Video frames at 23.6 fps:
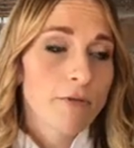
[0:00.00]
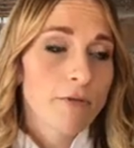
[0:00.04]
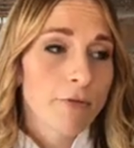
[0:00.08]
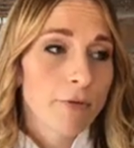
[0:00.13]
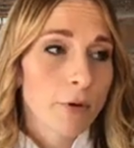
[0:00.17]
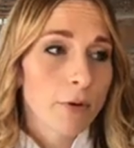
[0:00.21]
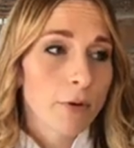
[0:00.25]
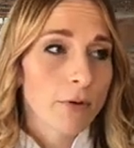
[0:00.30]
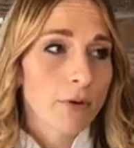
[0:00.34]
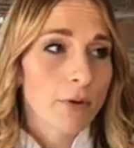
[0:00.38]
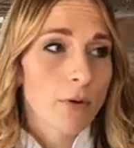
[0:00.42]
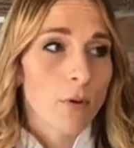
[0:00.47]

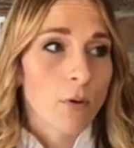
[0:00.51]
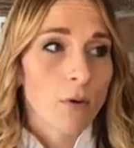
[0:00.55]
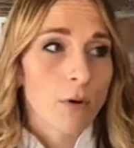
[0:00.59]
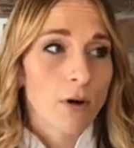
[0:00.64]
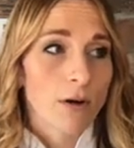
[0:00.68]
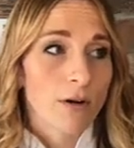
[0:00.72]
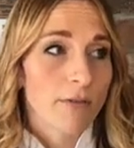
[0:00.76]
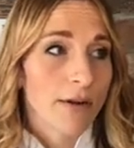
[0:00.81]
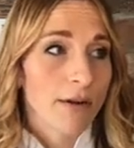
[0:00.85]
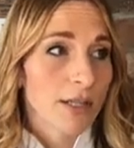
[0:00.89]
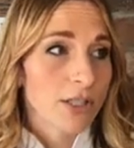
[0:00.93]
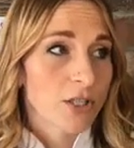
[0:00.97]
fruit
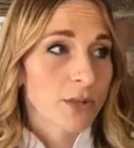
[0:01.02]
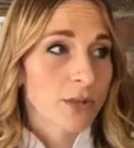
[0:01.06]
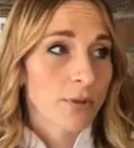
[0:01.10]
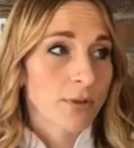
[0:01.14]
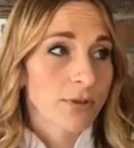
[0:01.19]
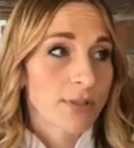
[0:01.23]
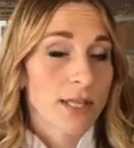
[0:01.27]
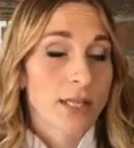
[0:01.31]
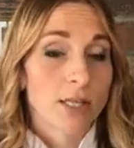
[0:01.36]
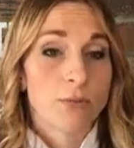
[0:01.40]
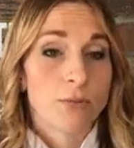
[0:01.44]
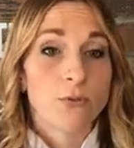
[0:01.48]
or
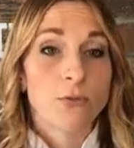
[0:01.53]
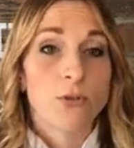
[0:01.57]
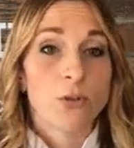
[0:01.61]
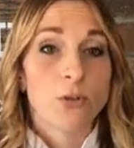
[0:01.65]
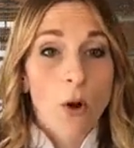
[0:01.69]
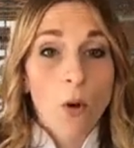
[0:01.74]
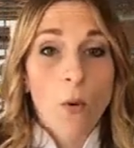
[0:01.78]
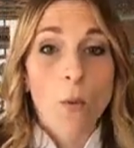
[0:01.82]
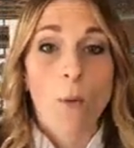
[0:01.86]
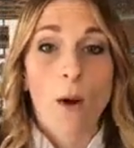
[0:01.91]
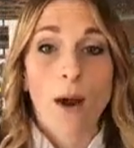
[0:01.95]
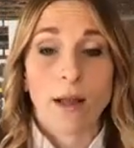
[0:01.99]
vegetables that you
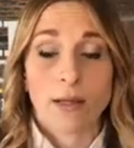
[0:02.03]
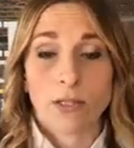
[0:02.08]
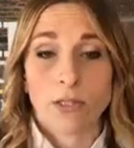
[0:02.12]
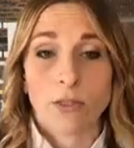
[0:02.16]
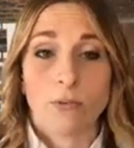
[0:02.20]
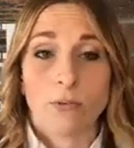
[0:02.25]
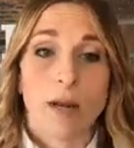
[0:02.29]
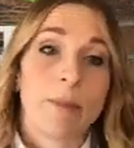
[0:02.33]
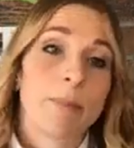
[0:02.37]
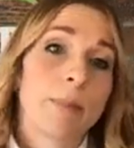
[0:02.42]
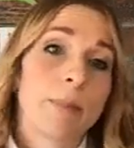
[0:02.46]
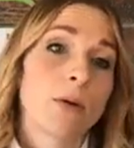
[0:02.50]
don't want to
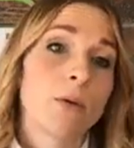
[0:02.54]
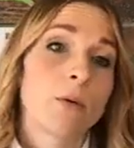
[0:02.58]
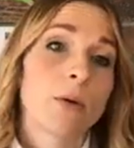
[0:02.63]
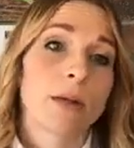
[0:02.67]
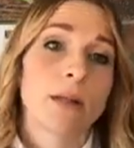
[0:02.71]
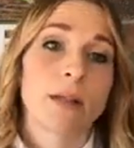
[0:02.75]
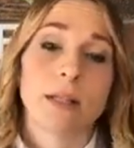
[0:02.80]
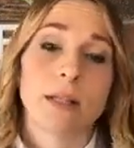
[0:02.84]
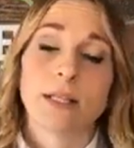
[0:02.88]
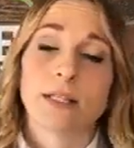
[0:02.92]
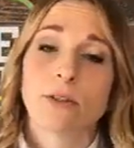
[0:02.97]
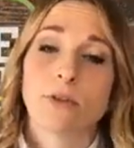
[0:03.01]
ripen quickly.